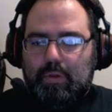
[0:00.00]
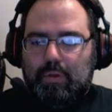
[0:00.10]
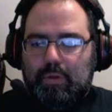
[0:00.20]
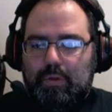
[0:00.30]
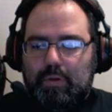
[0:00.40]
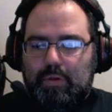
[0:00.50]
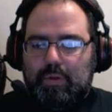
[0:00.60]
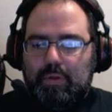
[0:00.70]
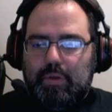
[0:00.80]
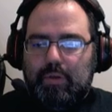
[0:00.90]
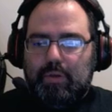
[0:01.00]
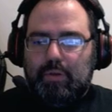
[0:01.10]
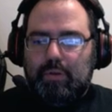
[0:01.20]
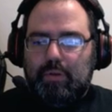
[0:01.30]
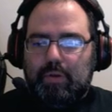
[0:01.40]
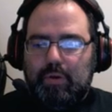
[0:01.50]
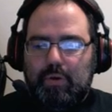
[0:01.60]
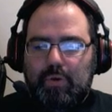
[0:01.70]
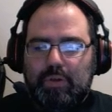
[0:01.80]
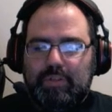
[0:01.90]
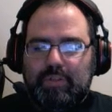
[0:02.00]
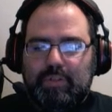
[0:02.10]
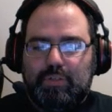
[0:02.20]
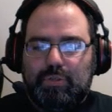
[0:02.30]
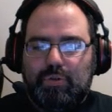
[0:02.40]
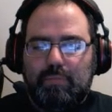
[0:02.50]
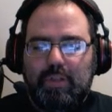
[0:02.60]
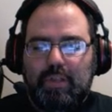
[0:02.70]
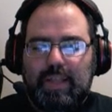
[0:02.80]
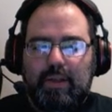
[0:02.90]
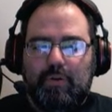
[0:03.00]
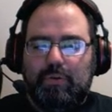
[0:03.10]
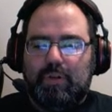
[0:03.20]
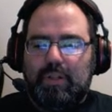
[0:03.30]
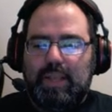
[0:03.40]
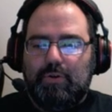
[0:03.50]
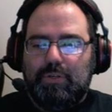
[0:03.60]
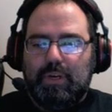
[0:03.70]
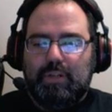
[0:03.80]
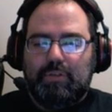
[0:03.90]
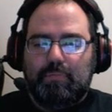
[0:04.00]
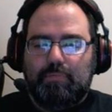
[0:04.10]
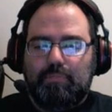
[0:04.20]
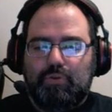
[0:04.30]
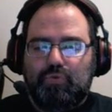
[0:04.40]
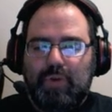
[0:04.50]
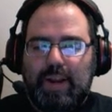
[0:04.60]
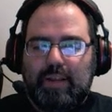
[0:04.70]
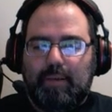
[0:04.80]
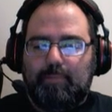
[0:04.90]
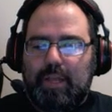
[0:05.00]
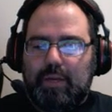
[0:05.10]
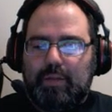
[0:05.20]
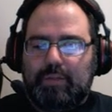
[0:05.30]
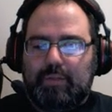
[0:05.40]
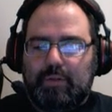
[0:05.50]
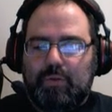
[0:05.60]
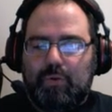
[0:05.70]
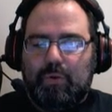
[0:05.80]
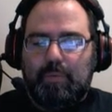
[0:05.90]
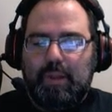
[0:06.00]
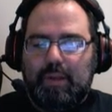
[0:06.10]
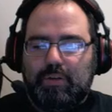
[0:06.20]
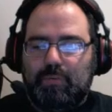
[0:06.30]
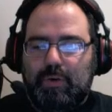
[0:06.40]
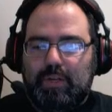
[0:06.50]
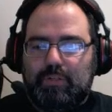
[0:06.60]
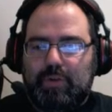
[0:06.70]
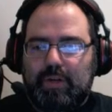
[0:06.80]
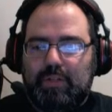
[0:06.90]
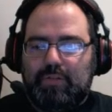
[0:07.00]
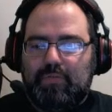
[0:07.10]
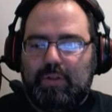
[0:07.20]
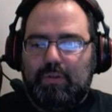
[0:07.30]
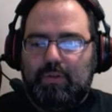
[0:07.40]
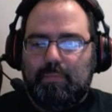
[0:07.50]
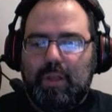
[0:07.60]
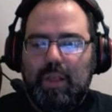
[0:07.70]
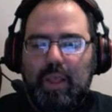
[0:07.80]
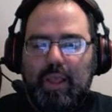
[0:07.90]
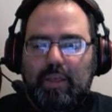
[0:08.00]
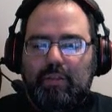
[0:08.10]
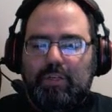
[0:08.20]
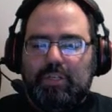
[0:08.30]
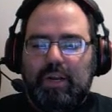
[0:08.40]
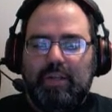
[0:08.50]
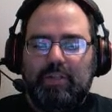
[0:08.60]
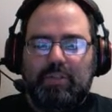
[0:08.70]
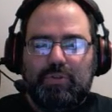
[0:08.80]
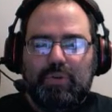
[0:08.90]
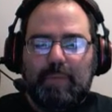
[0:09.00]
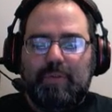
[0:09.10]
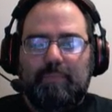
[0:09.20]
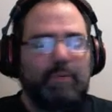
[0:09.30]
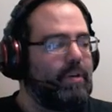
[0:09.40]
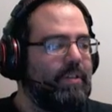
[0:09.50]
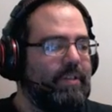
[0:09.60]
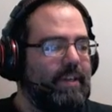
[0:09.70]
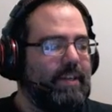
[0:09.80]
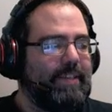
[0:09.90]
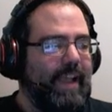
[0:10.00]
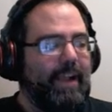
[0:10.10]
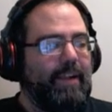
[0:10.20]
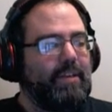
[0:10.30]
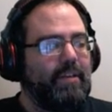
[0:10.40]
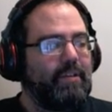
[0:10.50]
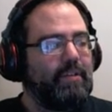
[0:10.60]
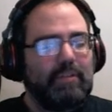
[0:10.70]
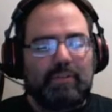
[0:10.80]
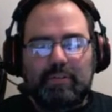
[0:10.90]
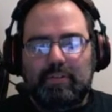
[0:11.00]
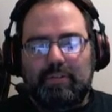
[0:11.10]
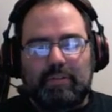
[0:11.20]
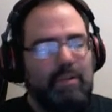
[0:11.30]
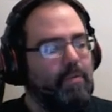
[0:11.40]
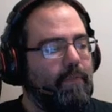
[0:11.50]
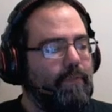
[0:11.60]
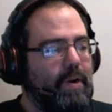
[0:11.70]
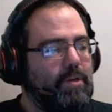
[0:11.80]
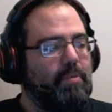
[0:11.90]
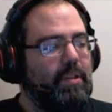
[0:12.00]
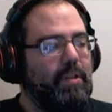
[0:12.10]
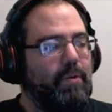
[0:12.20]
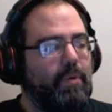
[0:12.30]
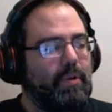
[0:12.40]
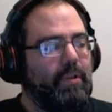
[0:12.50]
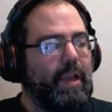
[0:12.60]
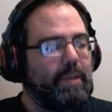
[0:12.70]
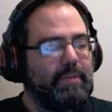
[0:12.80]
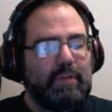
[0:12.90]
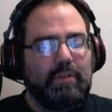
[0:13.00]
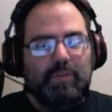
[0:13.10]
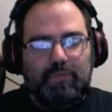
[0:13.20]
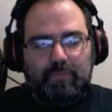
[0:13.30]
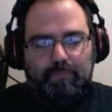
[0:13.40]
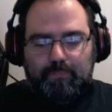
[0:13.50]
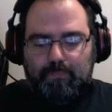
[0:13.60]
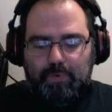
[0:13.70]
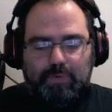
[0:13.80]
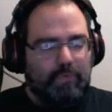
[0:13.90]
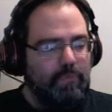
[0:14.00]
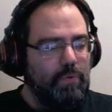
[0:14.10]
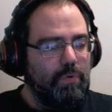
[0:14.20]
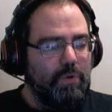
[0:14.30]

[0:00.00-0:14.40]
Okay. The noise is extremely loud. Cloud giants are dragging bodies to the quarter behind you. White dragons follow them. The giants drop their burdens and attack. They want fresh meat. They don't want icicles from frozen food.